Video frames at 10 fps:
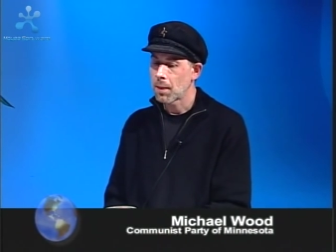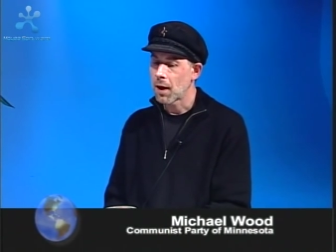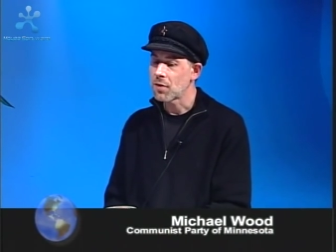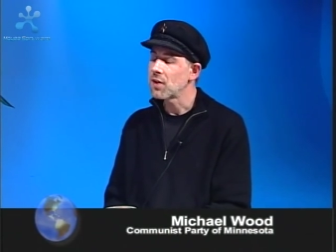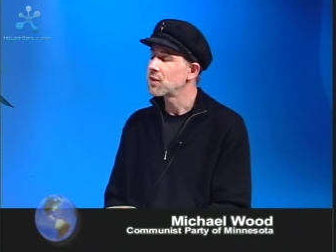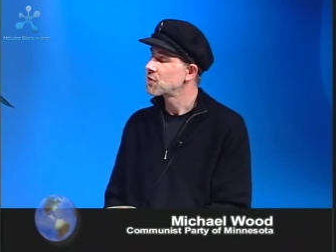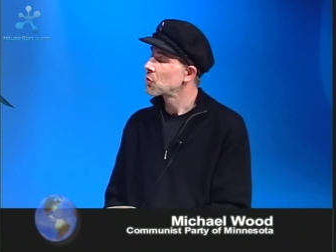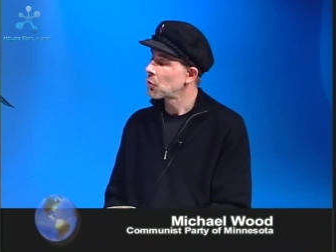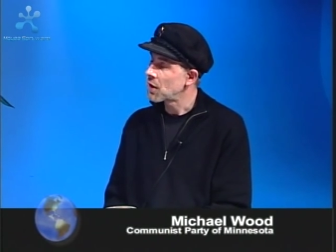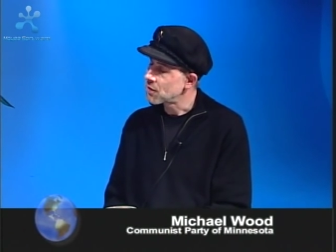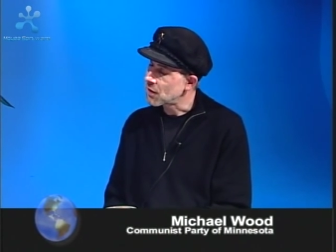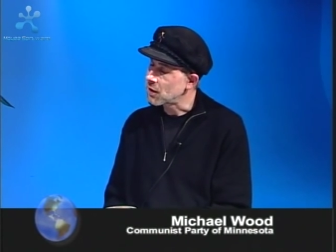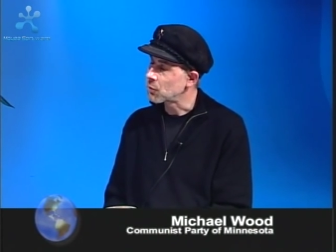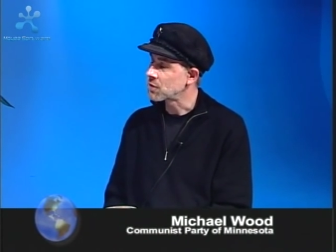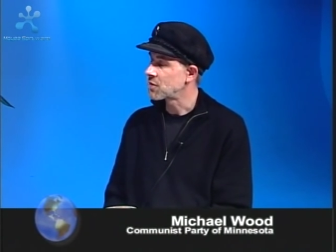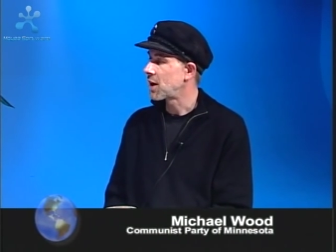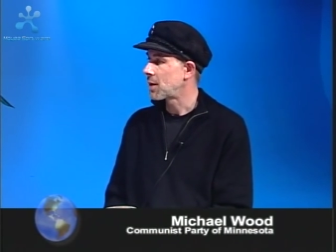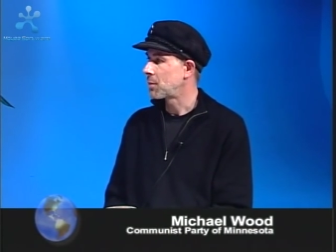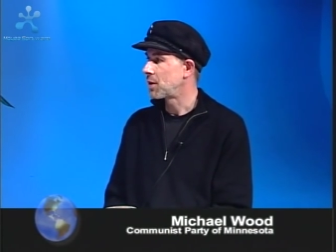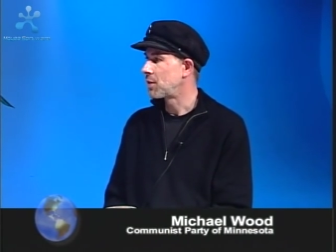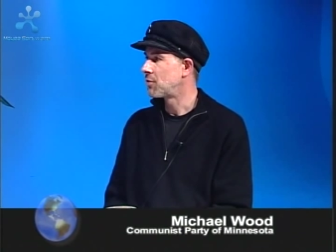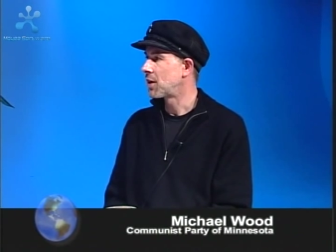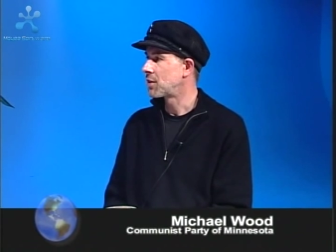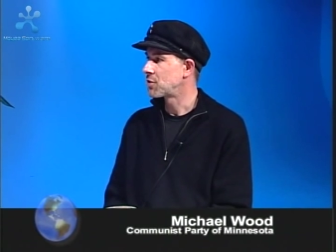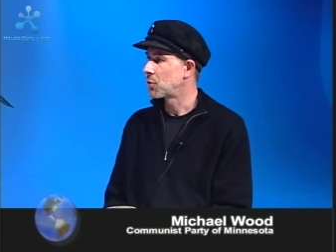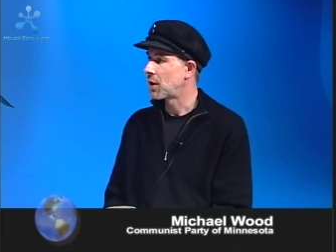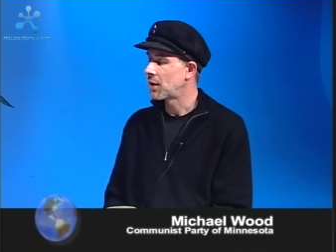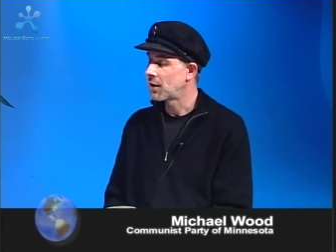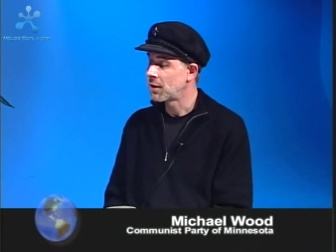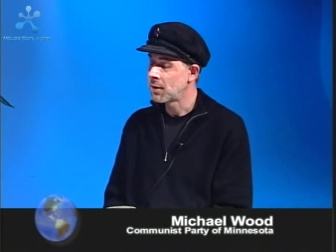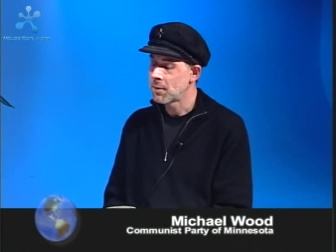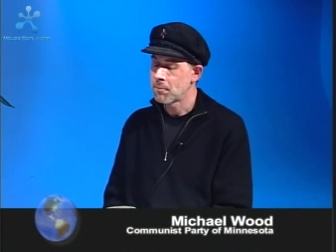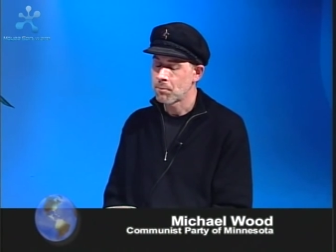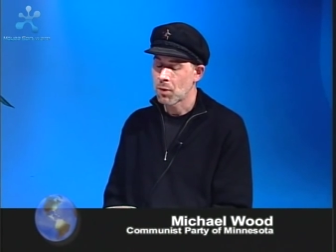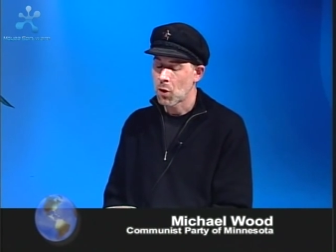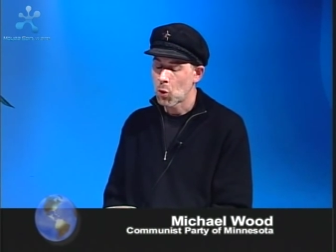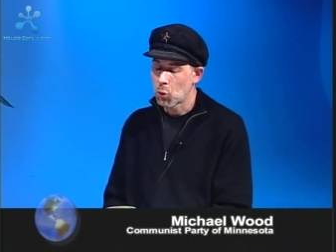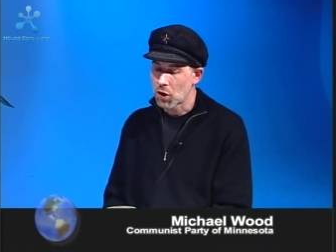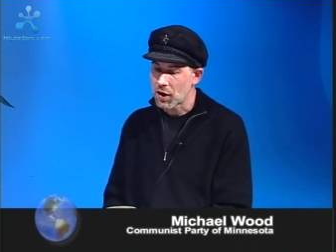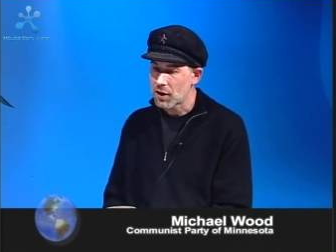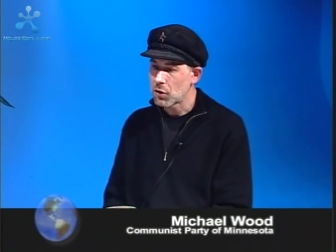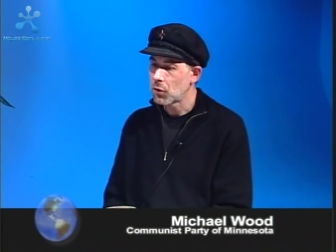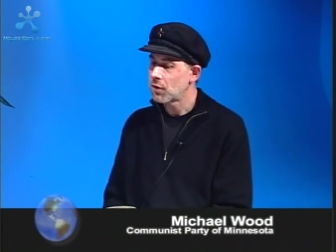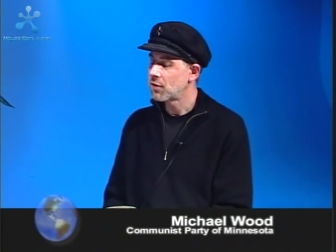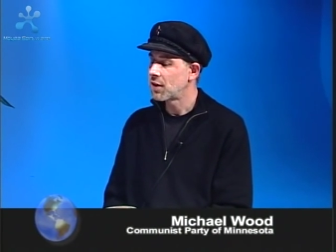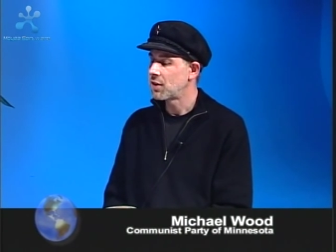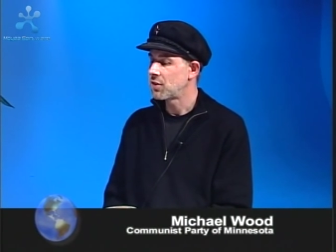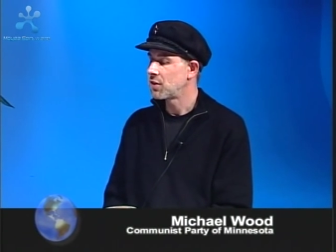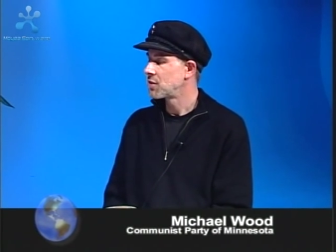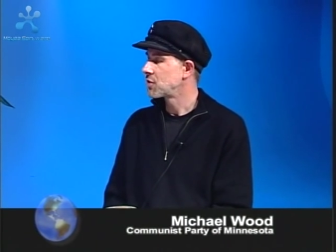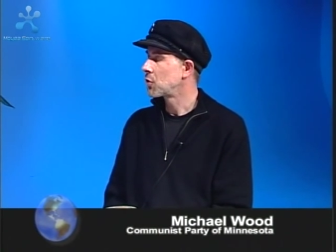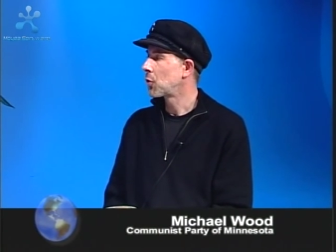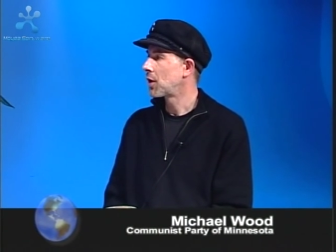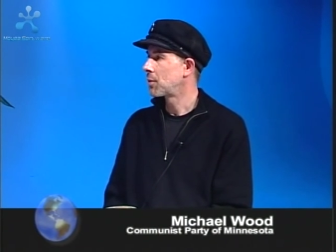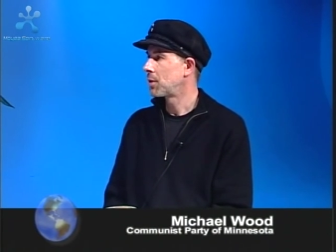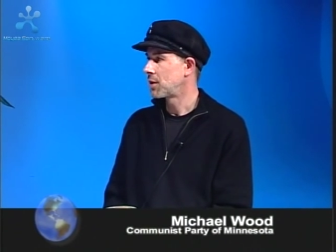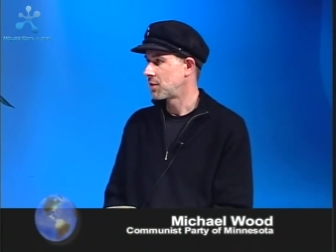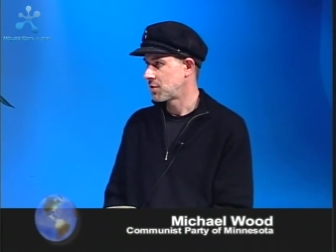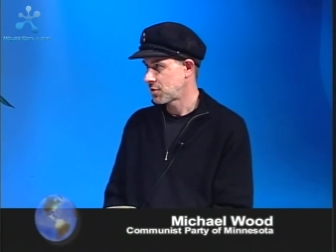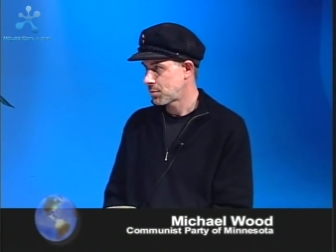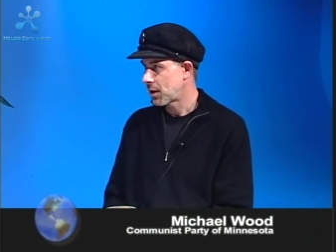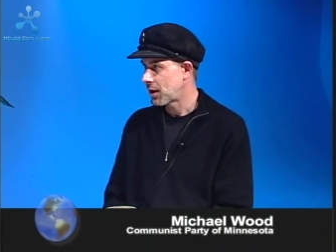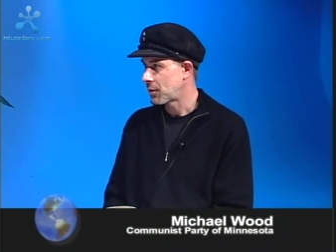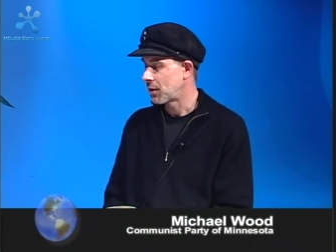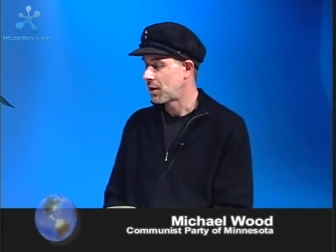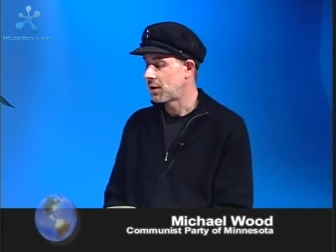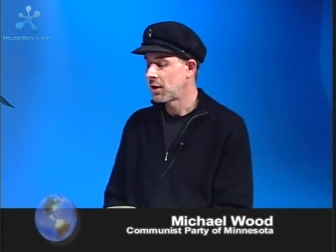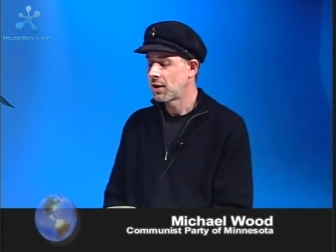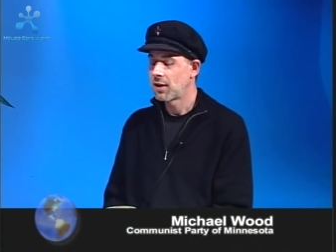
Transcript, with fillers: I think it's a great thing what's happening in Venezuela what I know of it is incredibly inspiring.